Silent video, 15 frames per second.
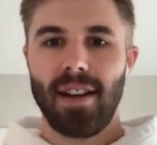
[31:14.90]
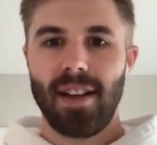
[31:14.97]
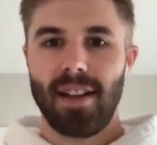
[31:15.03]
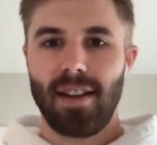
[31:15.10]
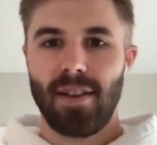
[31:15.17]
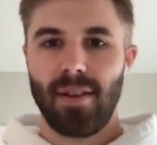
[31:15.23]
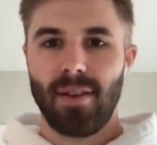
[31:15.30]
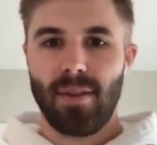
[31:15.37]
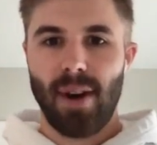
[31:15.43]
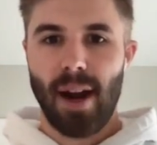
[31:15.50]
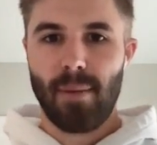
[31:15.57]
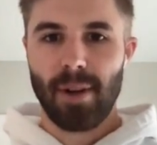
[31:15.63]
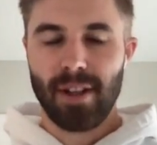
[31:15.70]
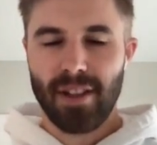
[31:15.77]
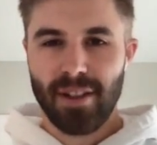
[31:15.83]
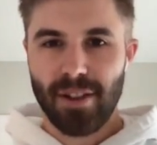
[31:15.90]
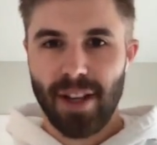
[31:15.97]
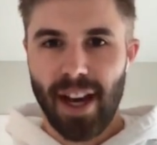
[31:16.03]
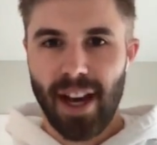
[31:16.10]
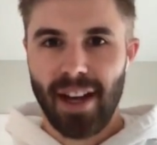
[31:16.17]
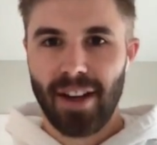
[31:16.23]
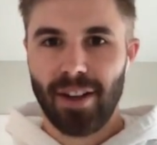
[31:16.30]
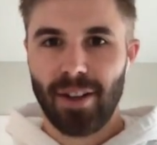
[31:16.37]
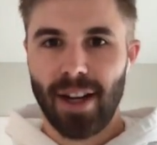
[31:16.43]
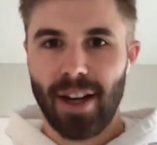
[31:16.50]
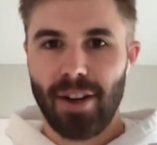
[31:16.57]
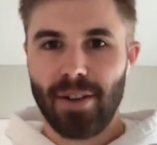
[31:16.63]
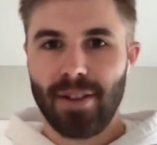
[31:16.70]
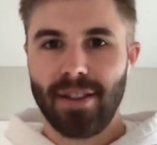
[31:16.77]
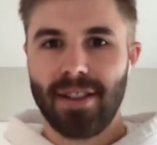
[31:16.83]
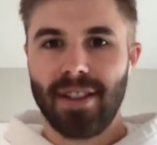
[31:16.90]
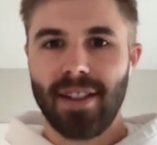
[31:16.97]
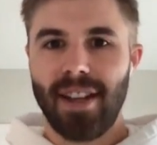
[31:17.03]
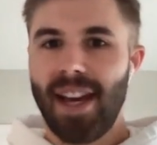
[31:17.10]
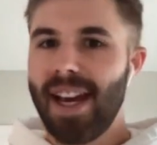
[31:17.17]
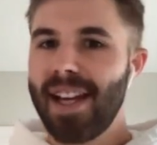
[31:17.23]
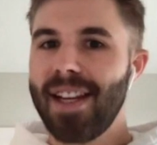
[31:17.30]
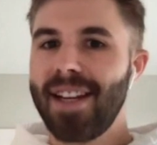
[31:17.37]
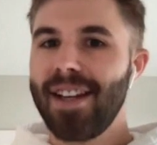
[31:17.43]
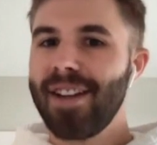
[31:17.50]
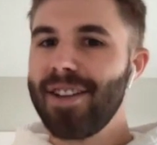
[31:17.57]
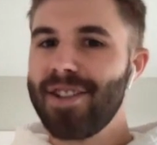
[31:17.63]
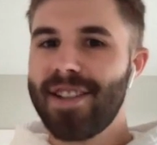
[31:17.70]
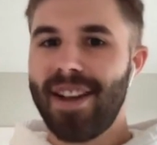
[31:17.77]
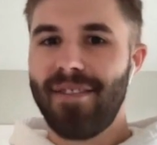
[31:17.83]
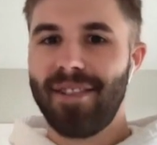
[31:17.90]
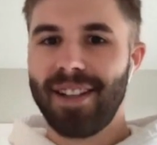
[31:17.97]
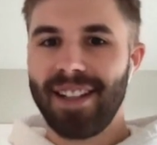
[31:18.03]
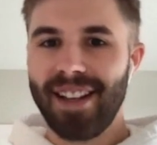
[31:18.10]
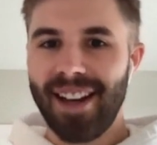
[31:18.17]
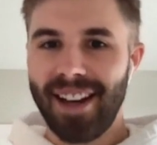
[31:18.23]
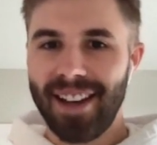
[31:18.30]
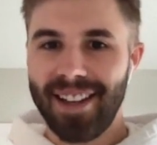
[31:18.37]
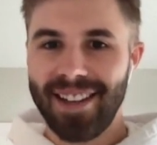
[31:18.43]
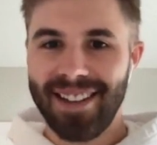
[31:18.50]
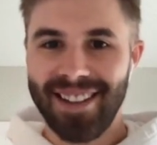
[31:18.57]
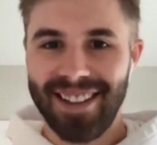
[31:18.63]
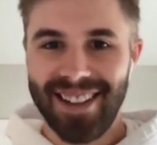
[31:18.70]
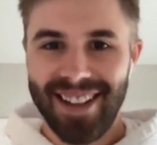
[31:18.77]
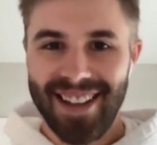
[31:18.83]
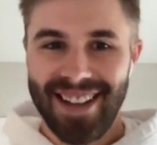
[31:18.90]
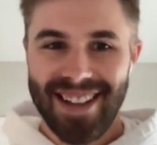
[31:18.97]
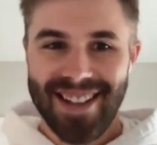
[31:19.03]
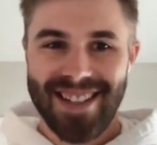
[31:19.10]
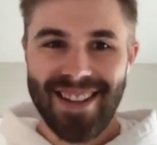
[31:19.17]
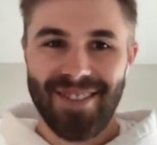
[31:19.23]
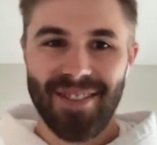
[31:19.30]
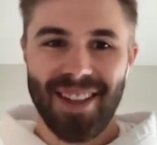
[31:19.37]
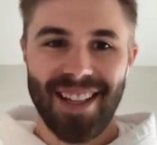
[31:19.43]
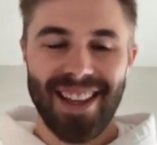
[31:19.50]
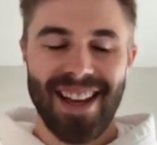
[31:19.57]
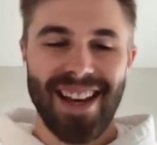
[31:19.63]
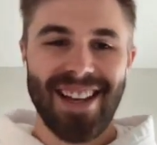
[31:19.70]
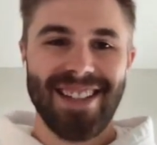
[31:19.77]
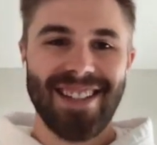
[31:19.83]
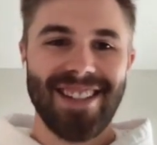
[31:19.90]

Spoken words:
And Robert, you and I are around 80 or 79, something like that.